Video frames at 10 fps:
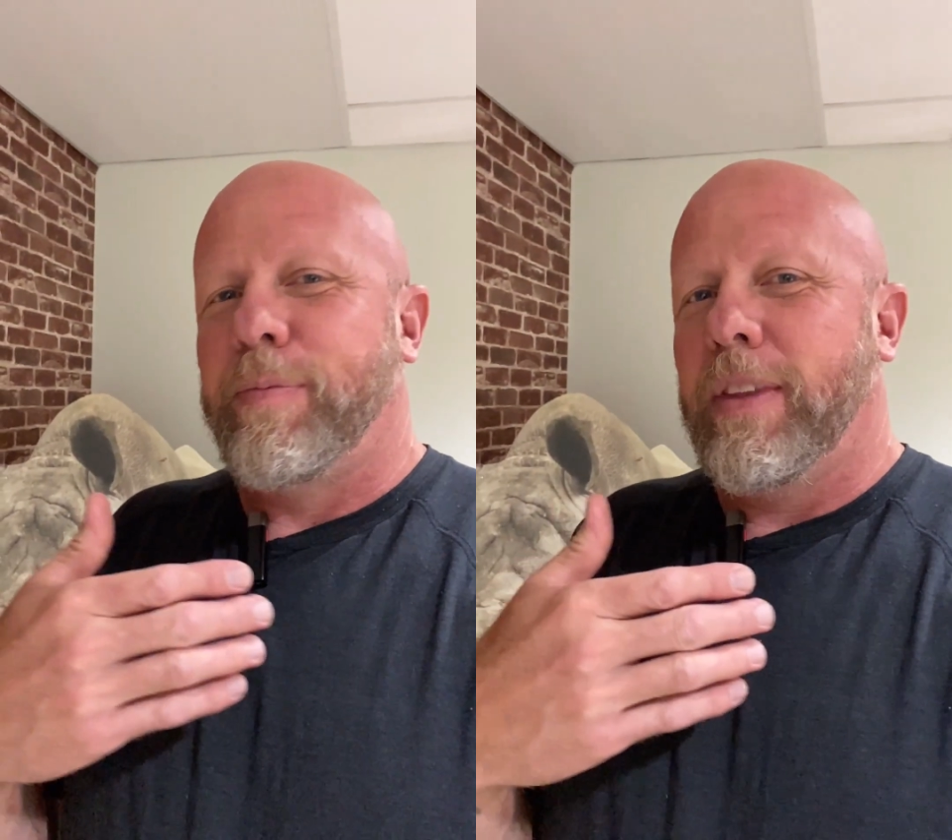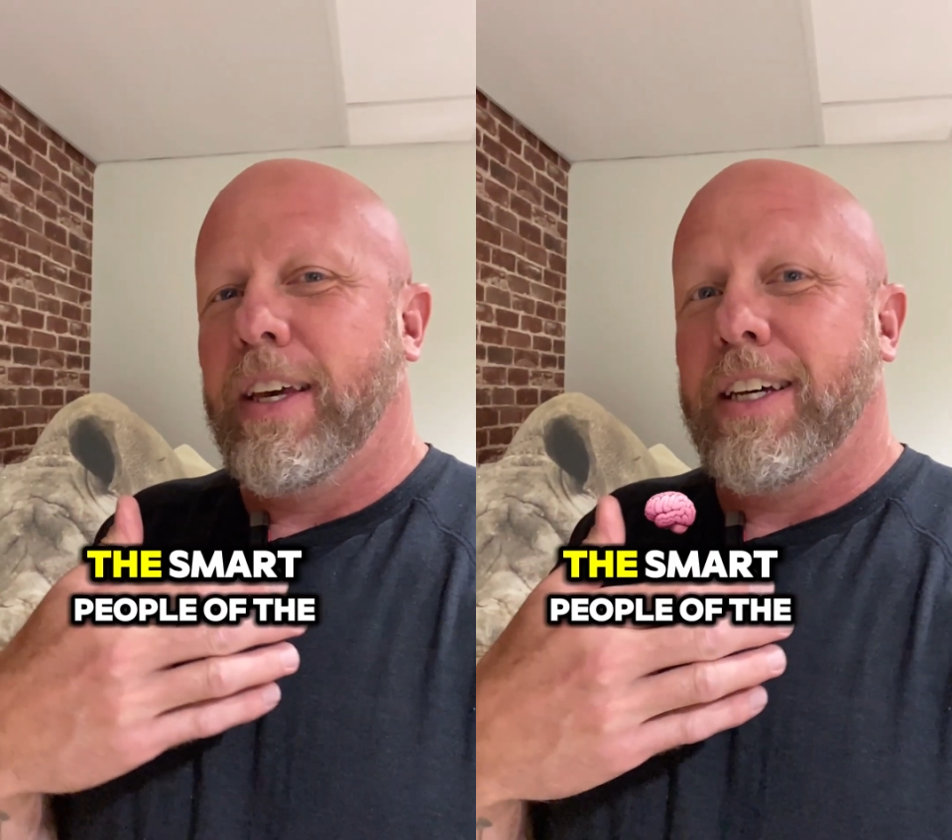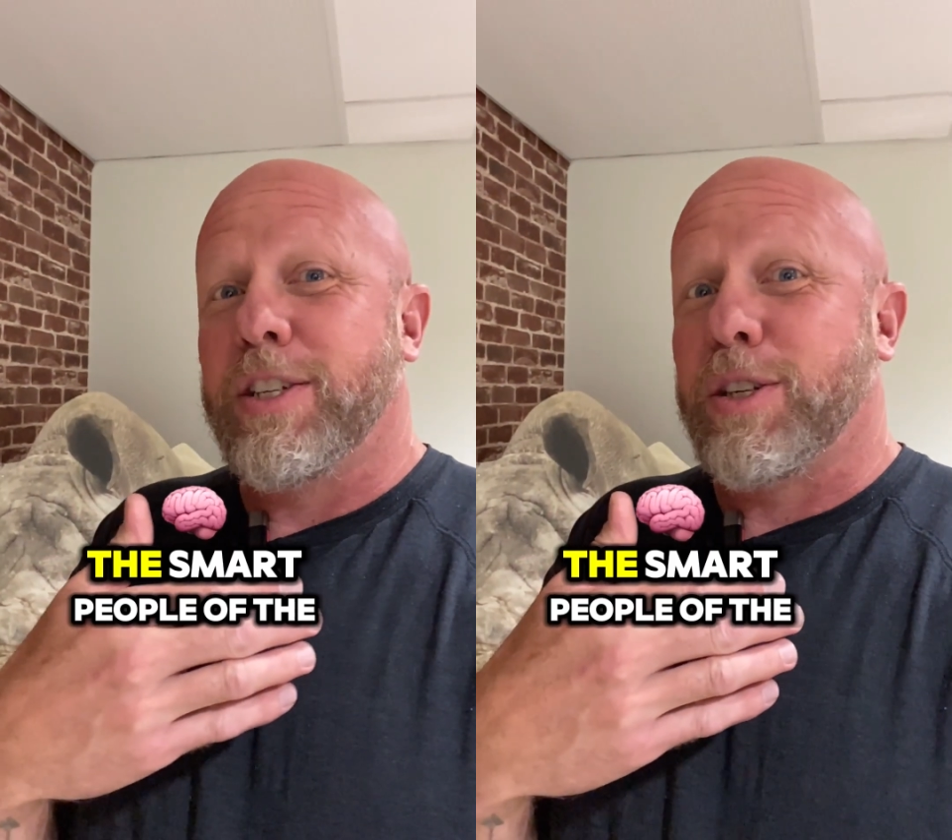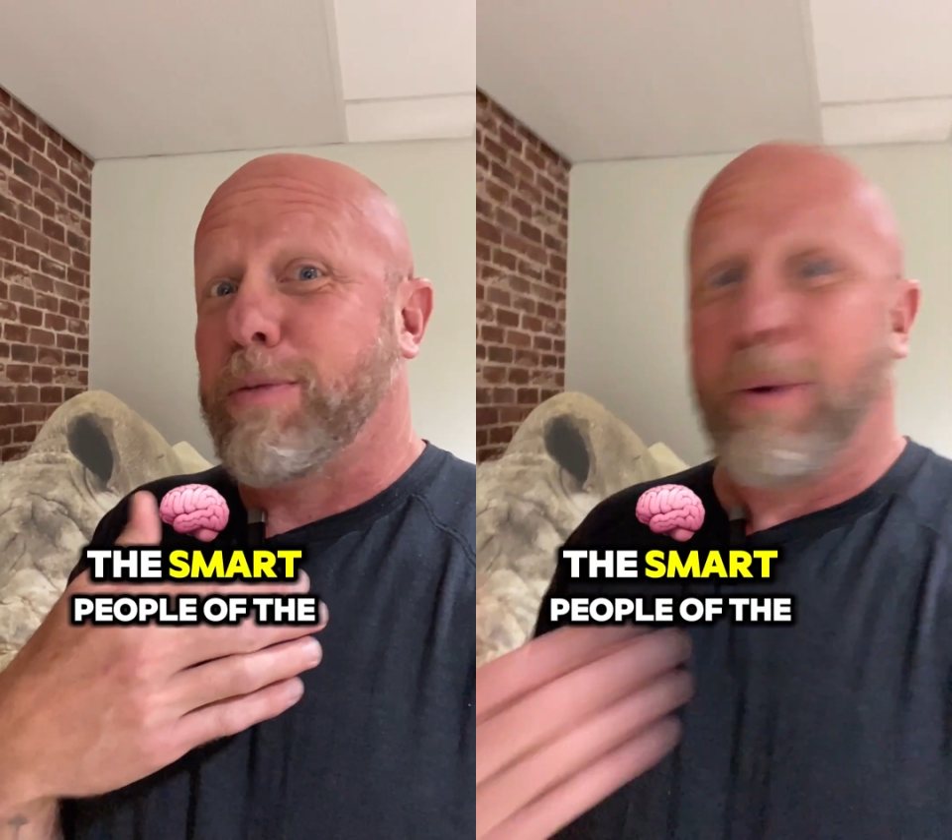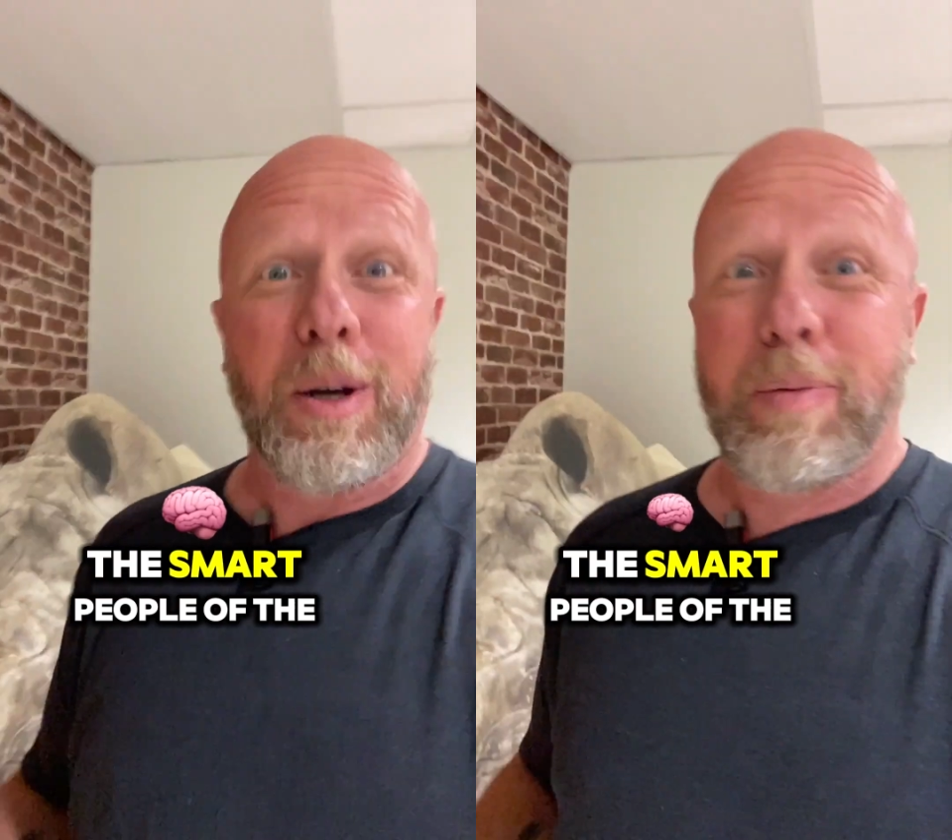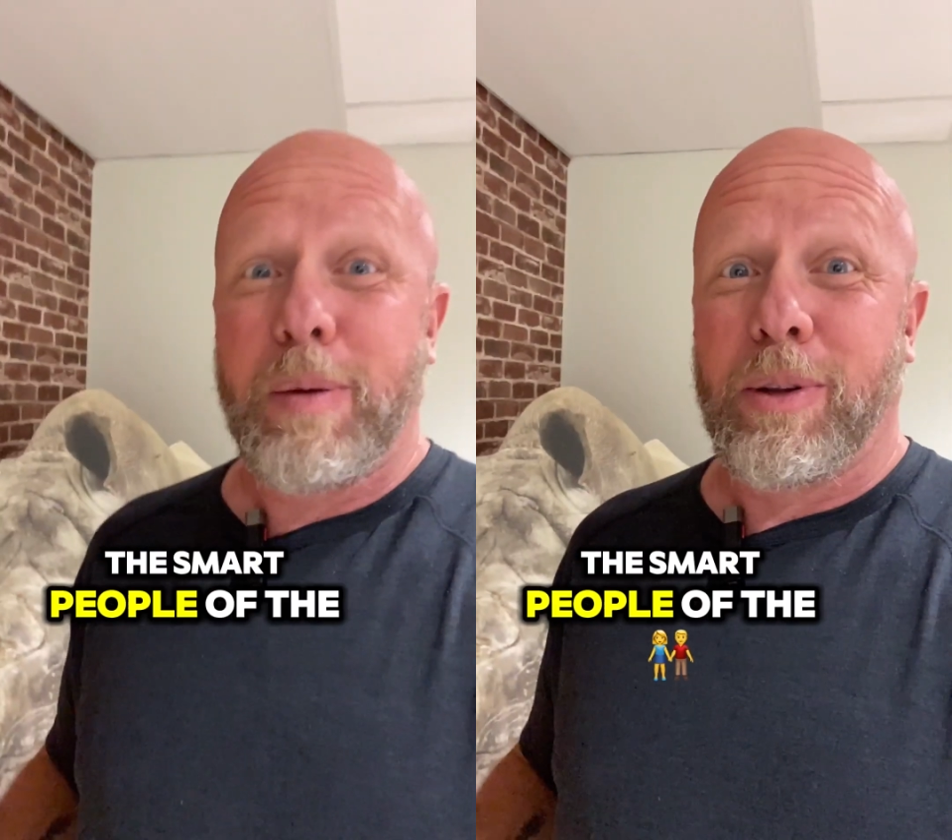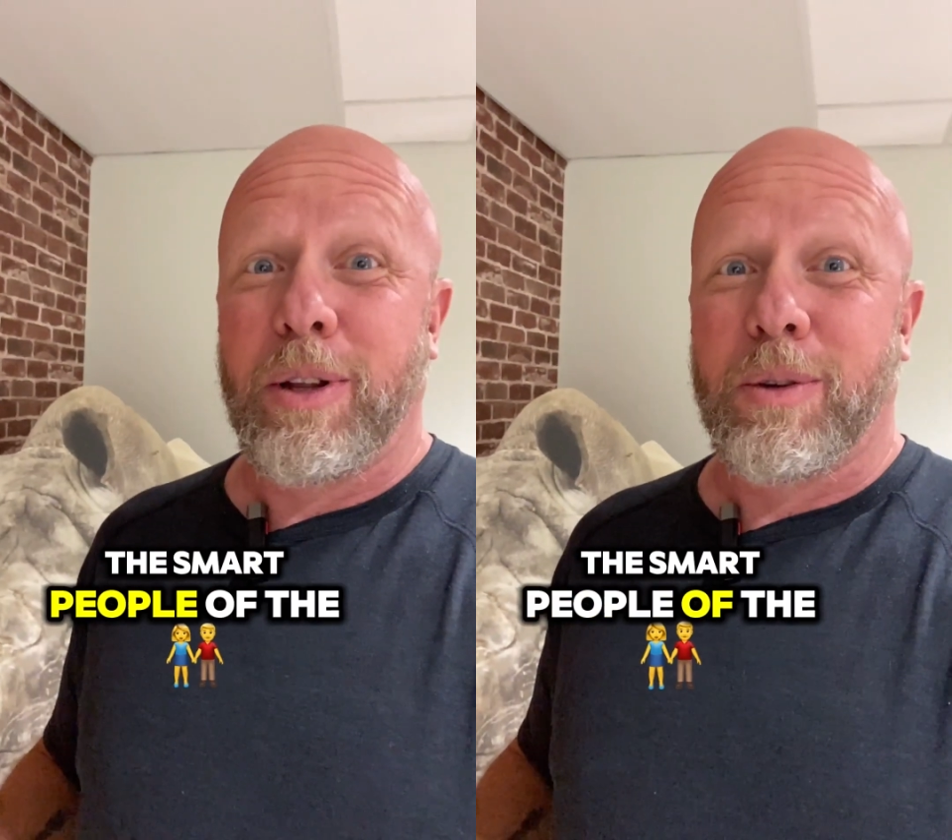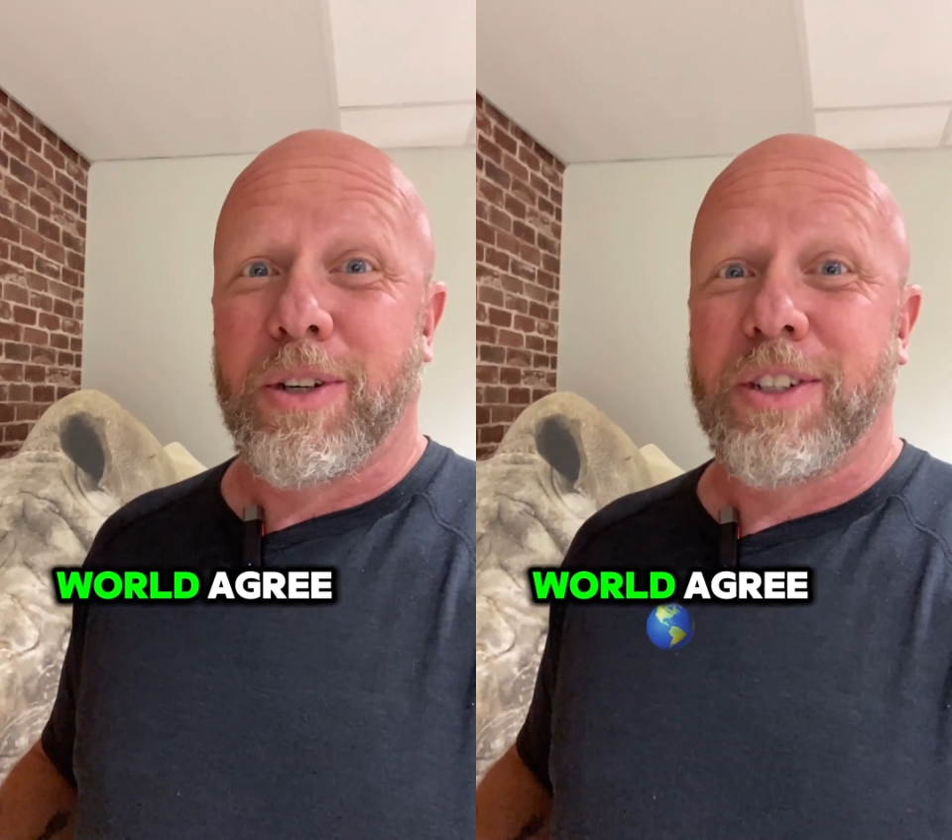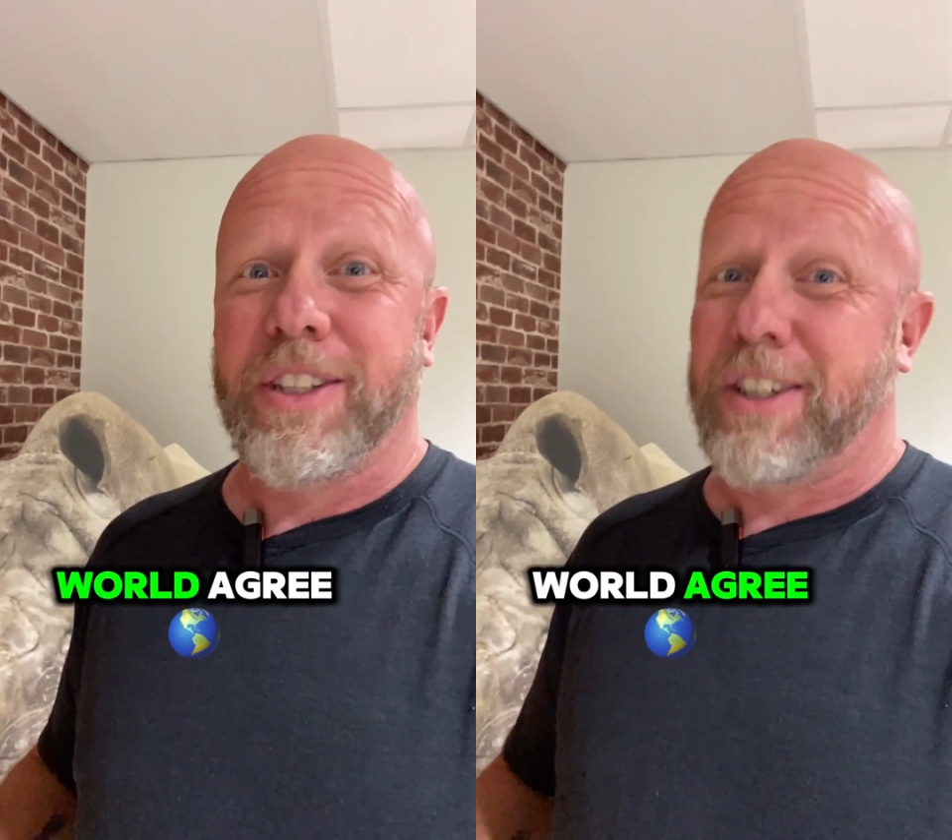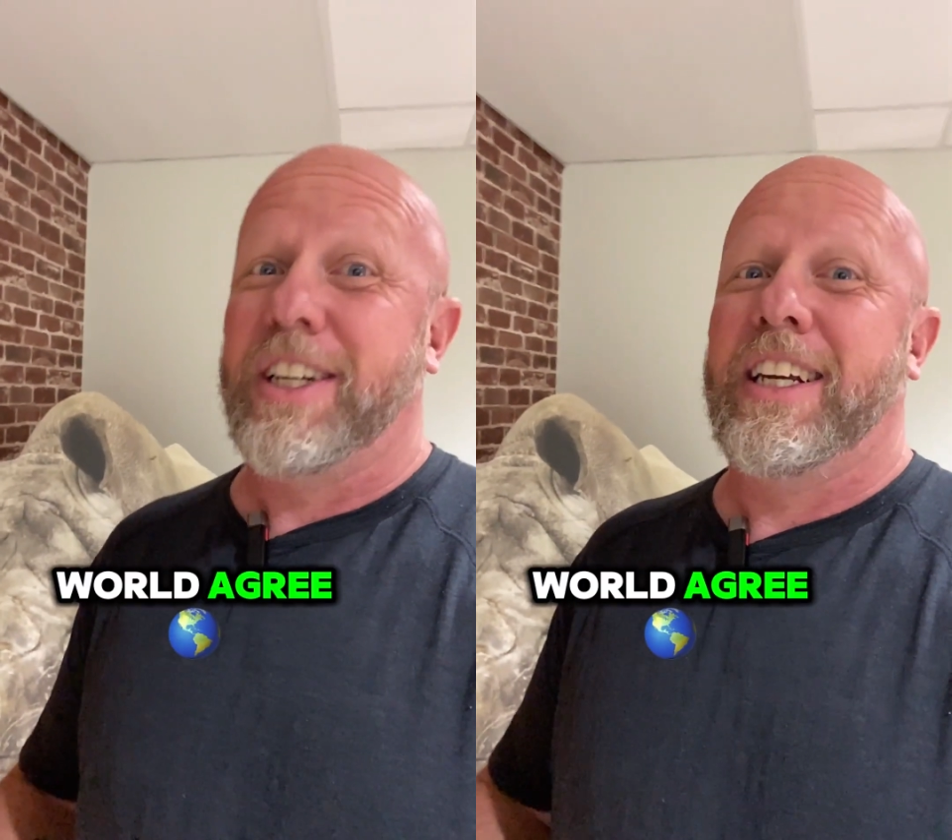The smart people of the world
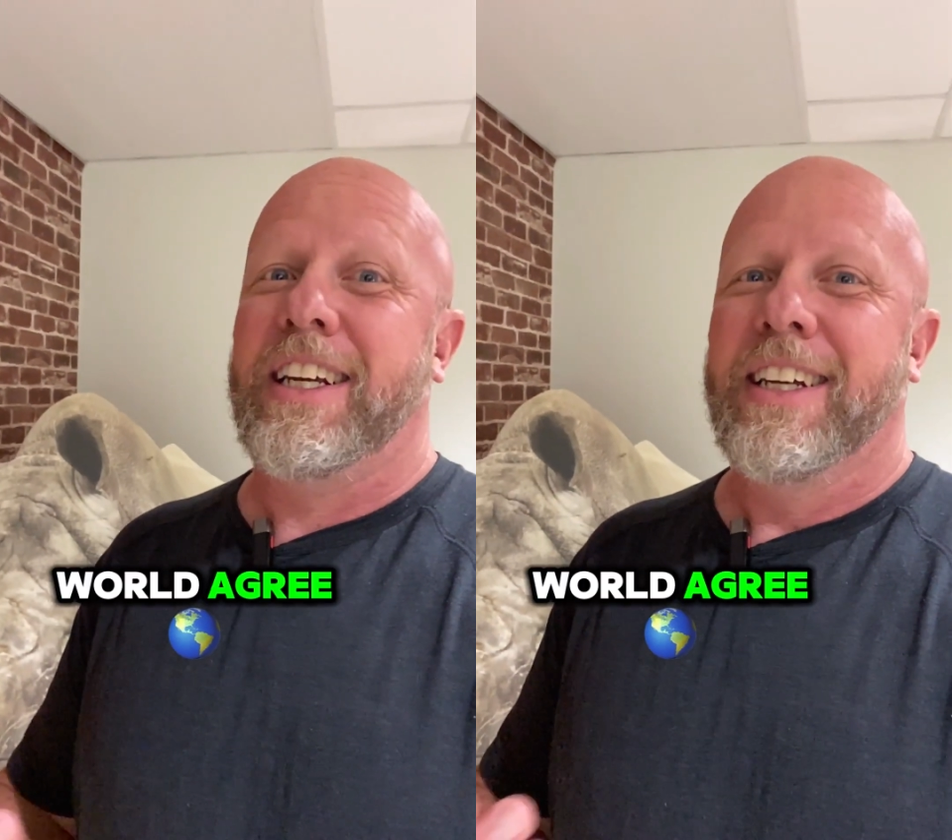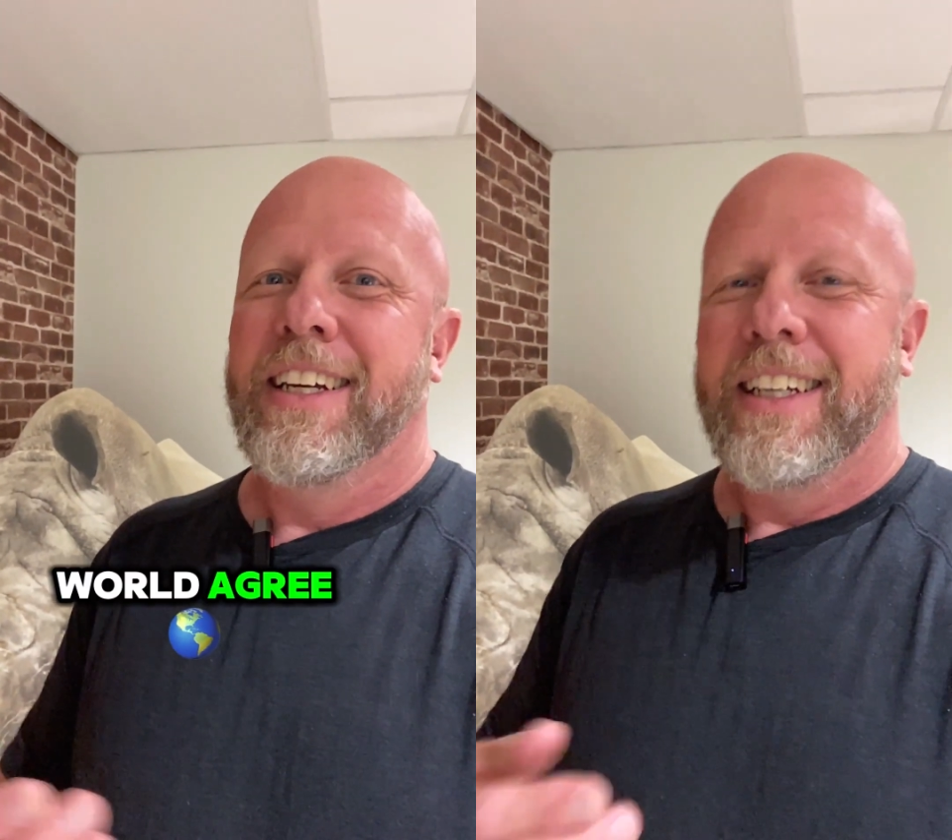agree